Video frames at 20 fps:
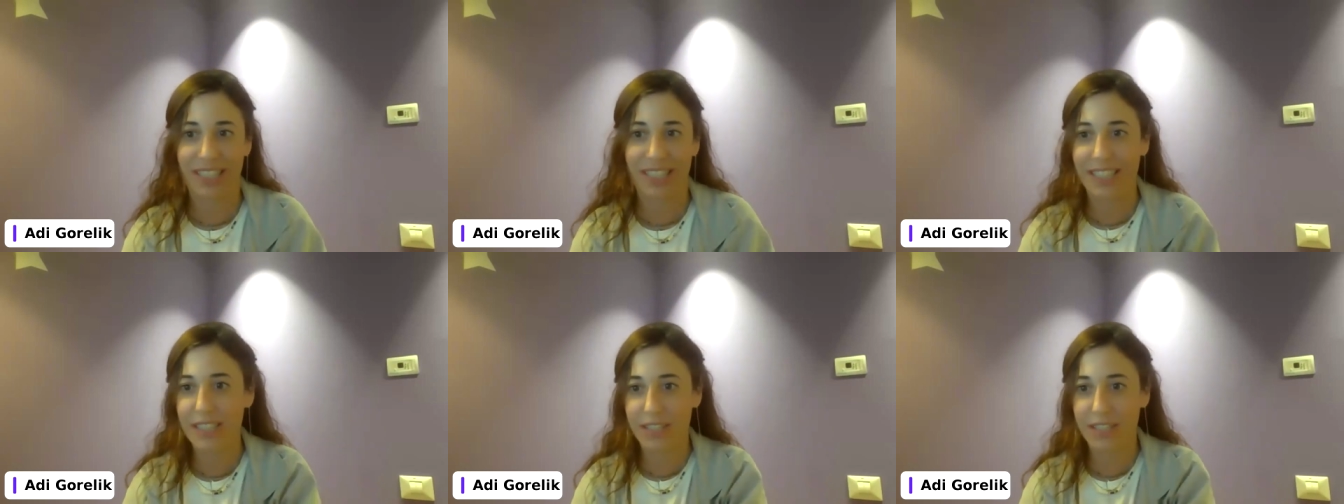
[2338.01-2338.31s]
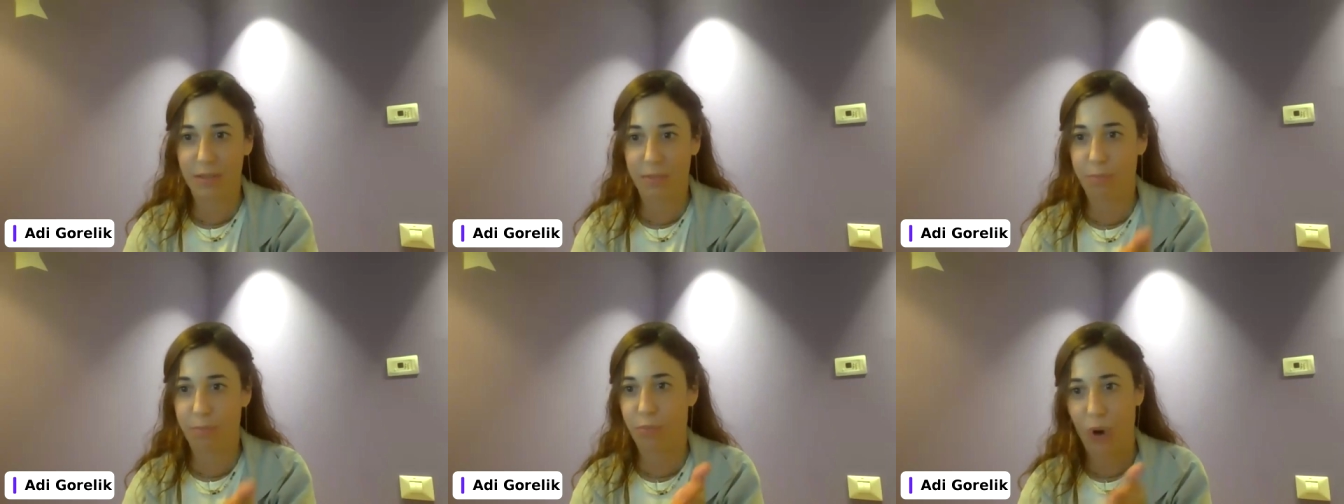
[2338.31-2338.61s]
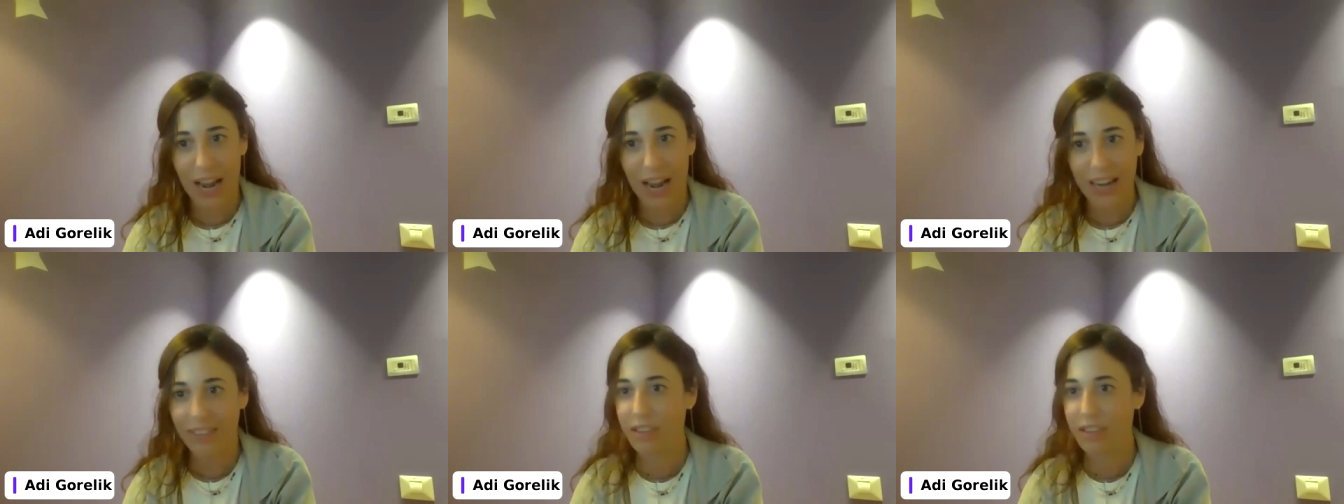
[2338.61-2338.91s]
This is
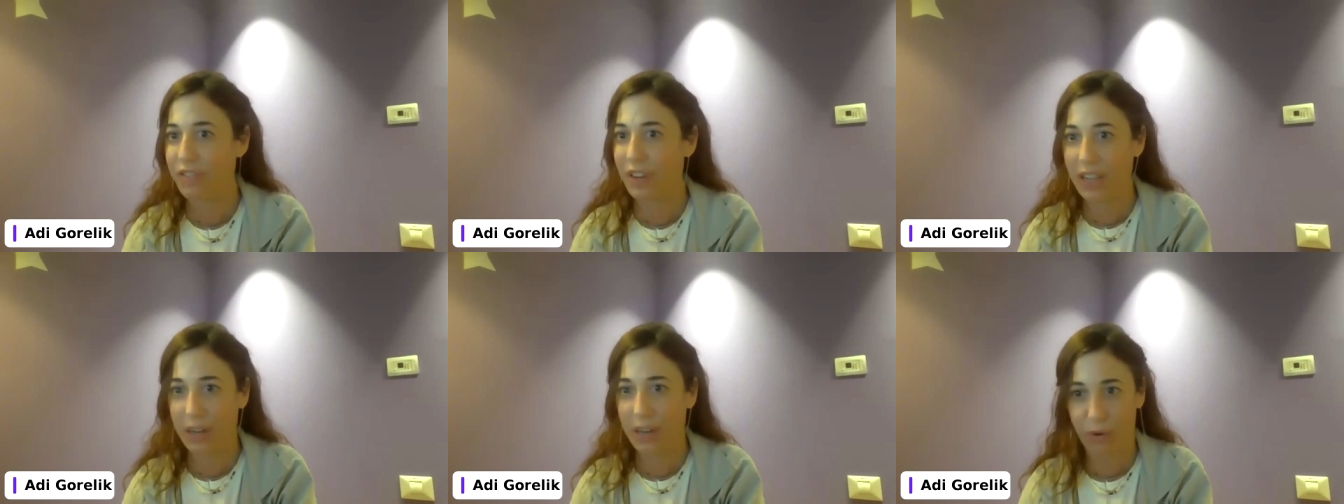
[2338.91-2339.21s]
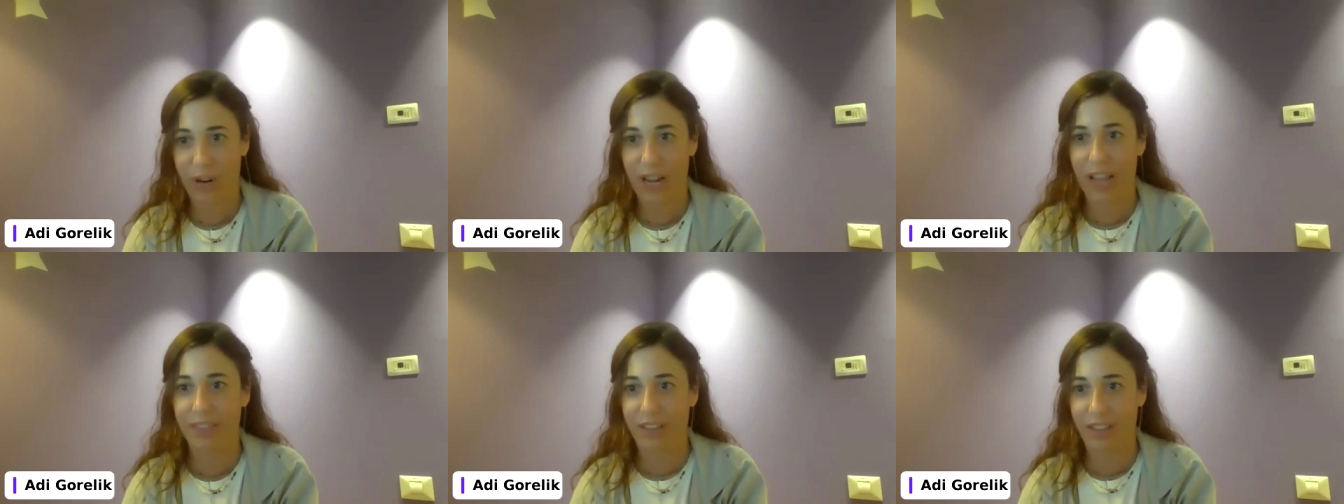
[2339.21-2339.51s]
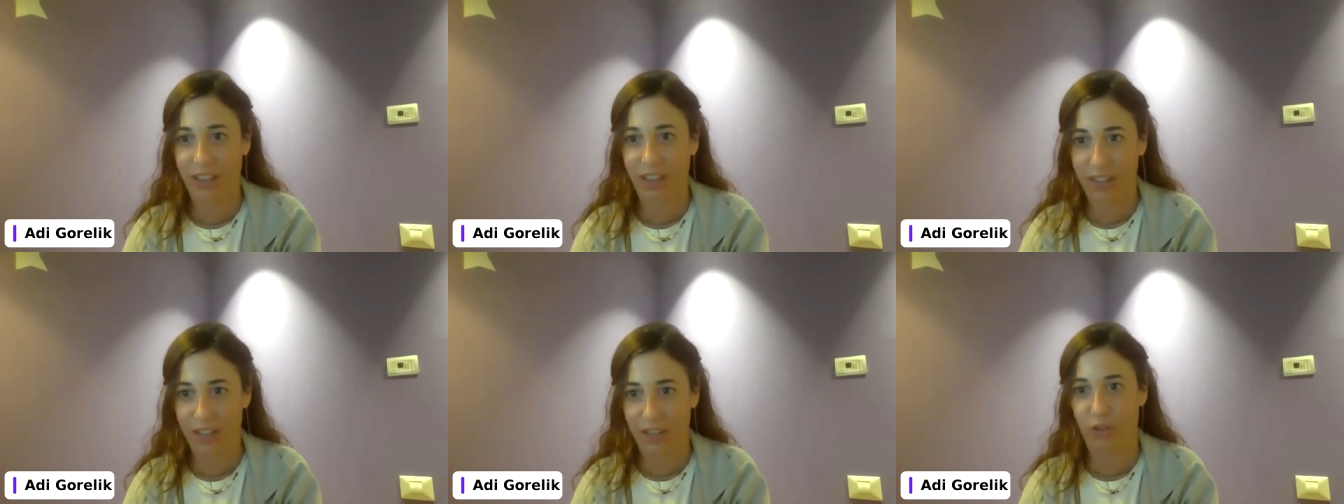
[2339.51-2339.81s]
proactively
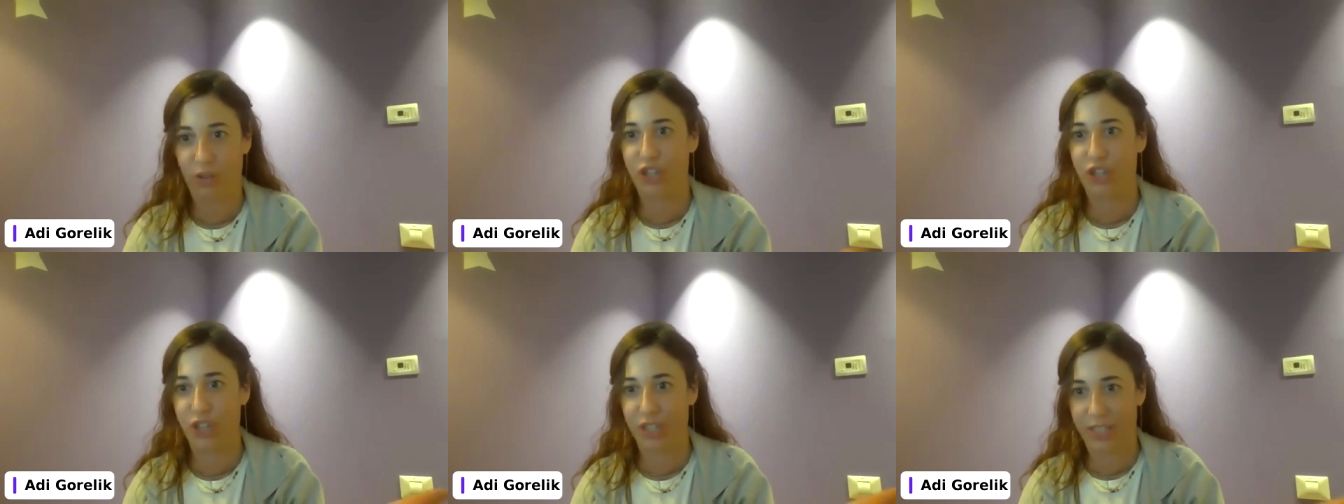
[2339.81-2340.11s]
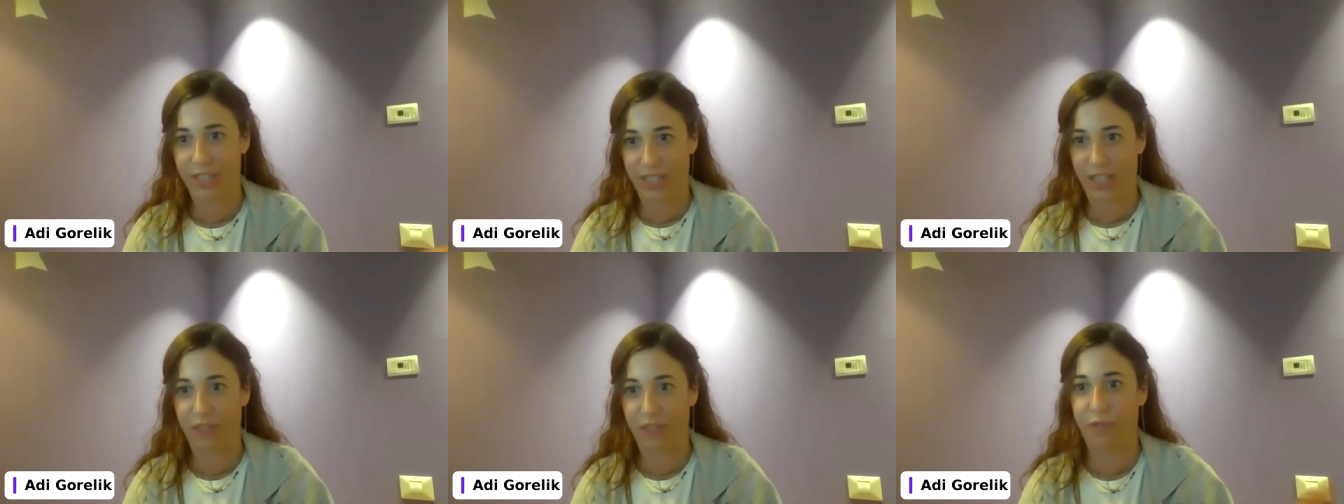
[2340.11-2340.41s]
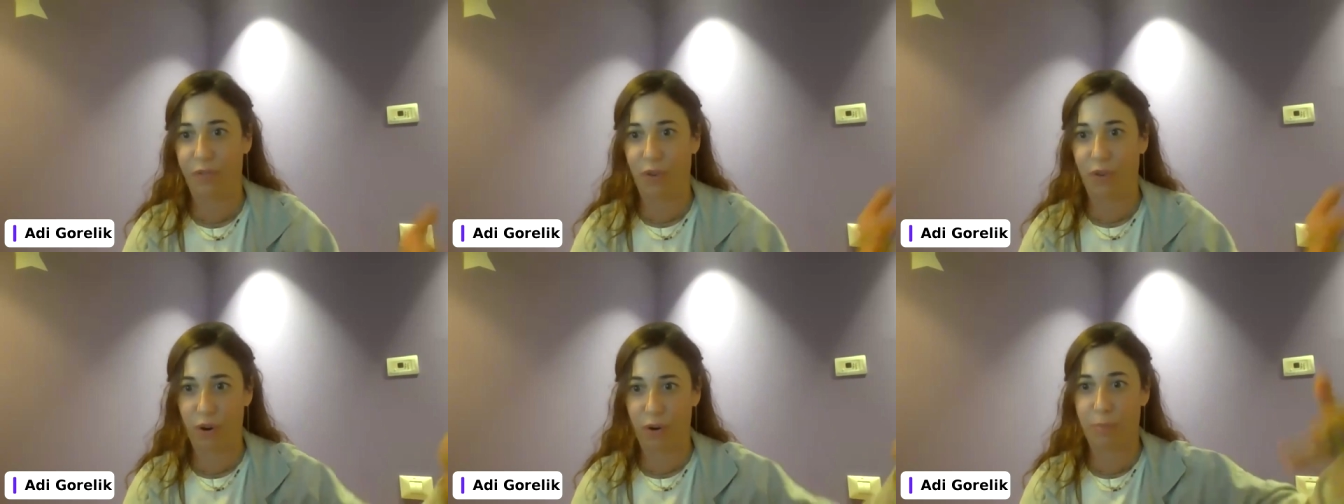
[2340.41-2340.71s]
creating an urgency
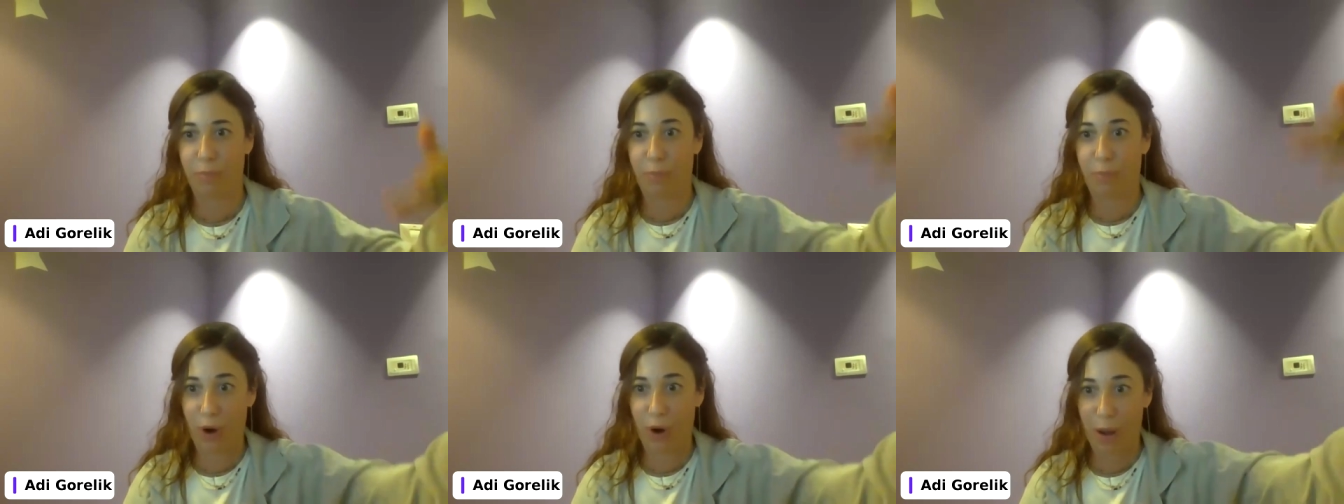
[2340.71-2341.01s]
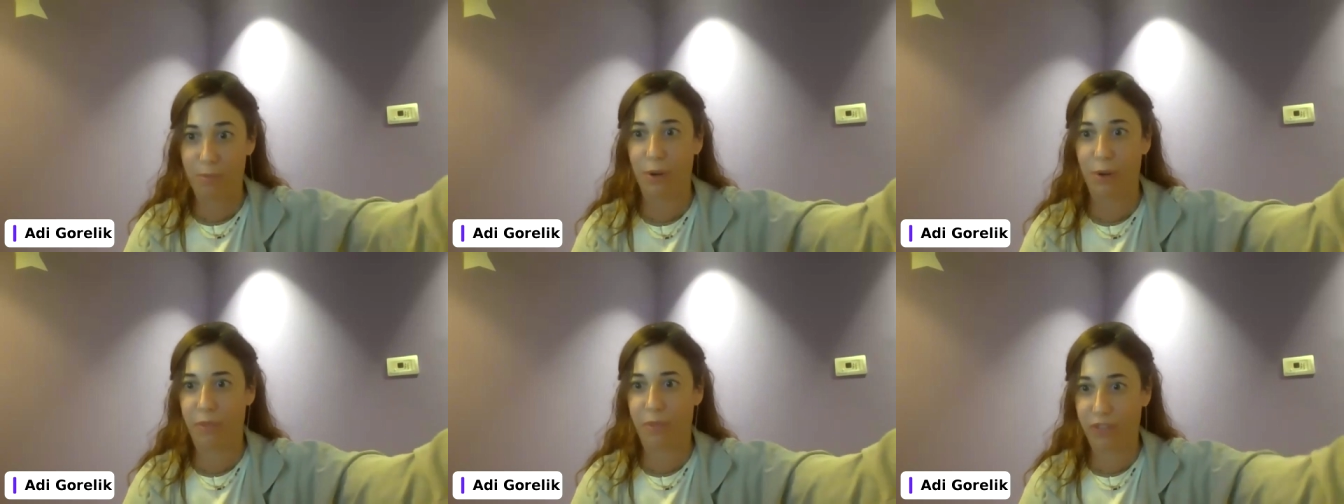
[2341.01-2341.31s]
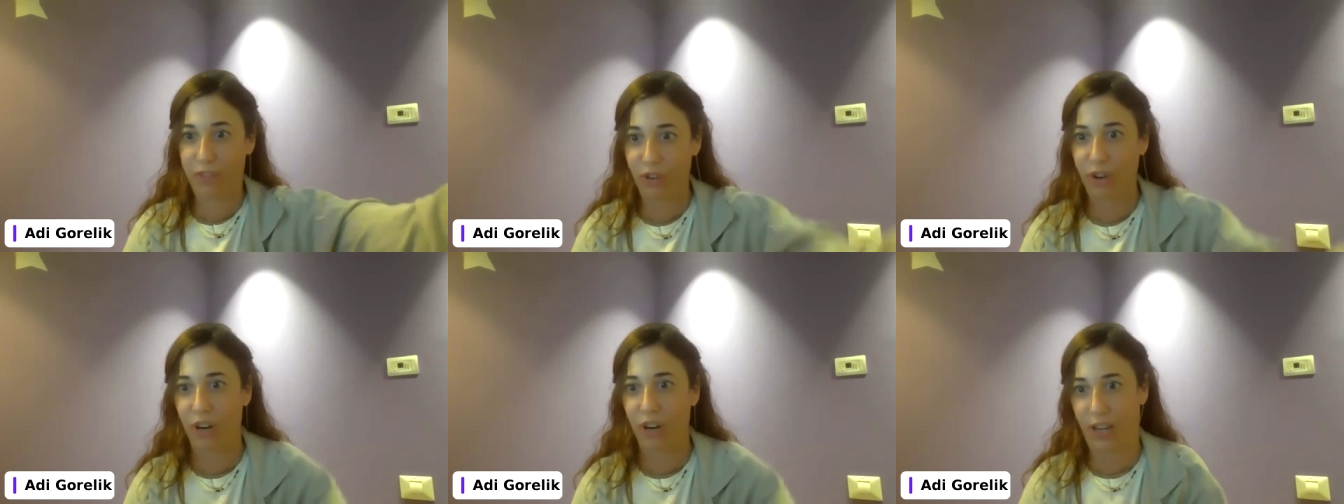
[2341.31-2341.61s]
for a problem
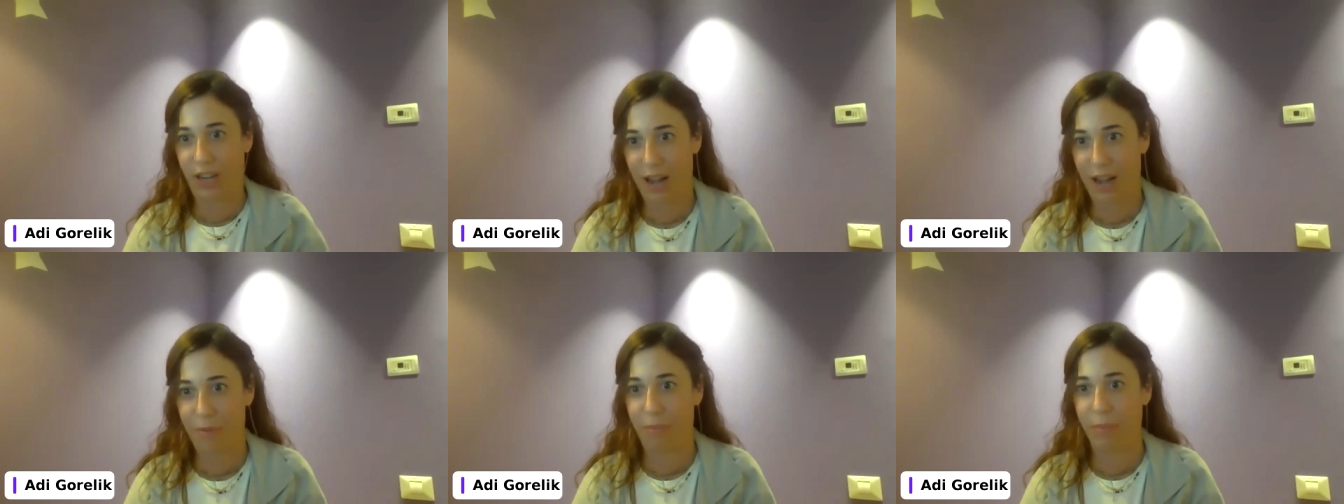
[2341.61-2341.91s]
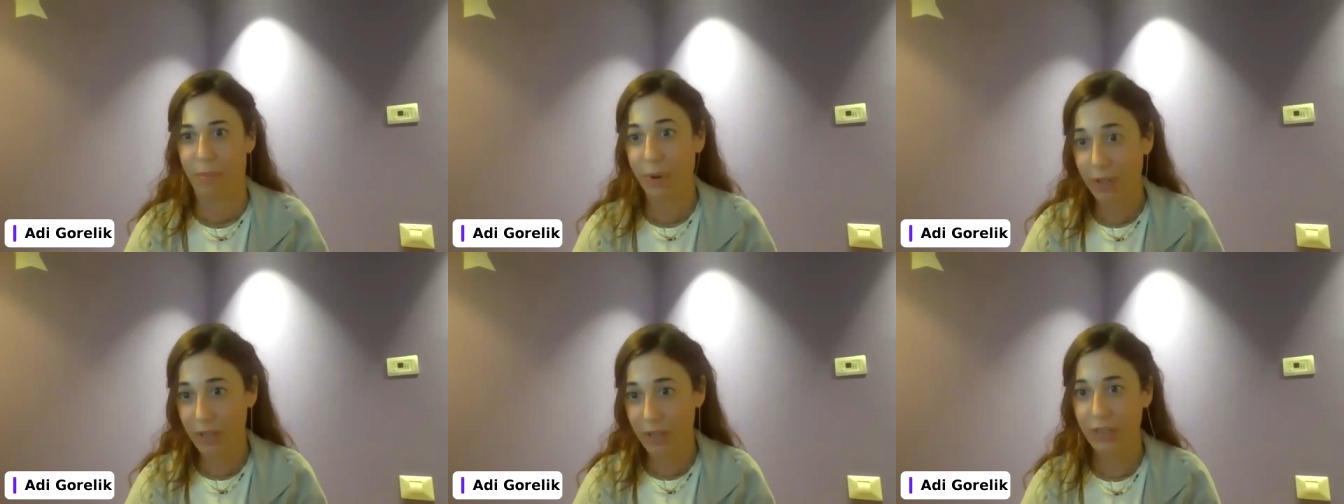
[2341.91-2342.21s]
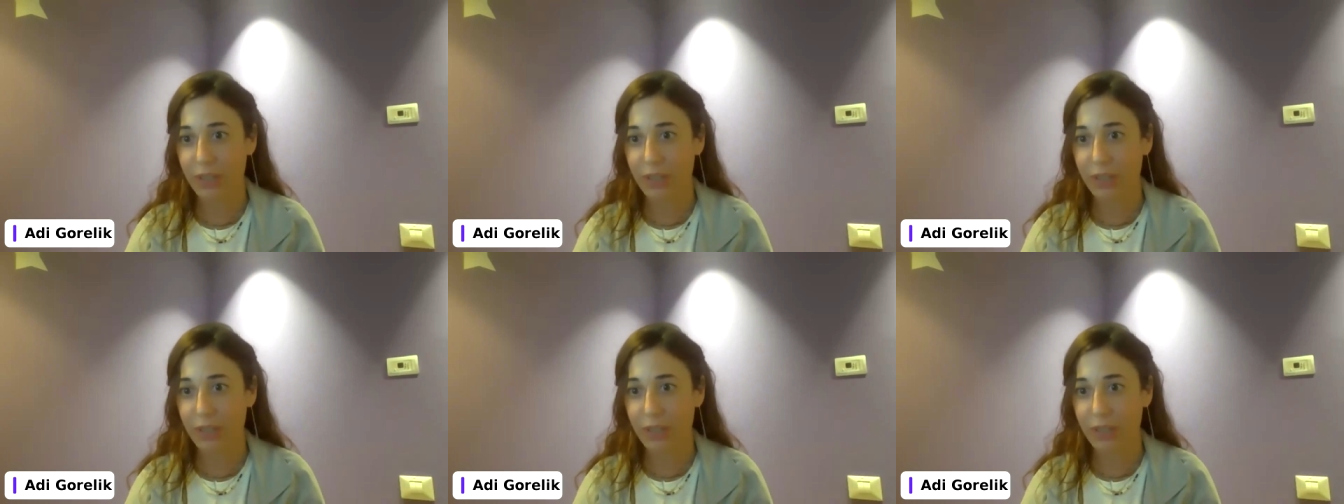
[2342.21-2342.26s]
that's going to come.